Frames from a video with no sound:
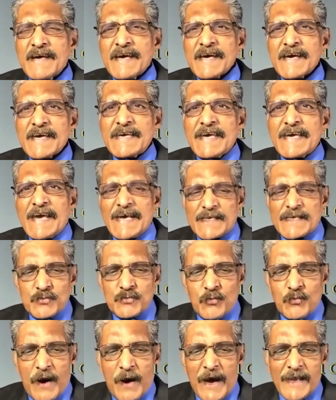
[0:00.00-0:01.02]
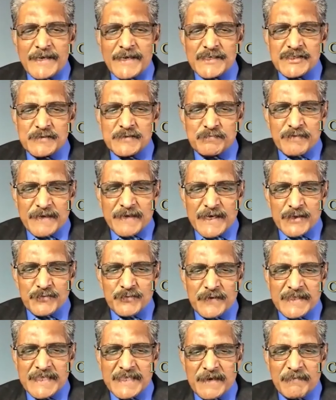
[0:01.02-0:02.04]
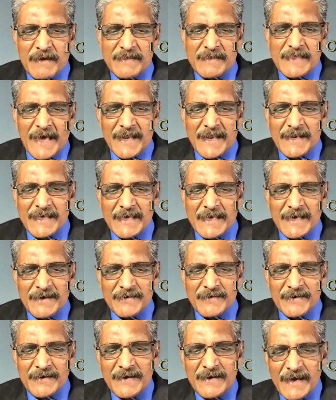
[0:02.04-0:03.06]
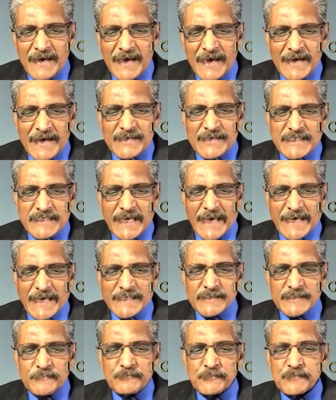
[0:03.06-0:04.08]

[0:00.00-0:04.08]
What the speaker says: He is one spirit with him. And then here it says,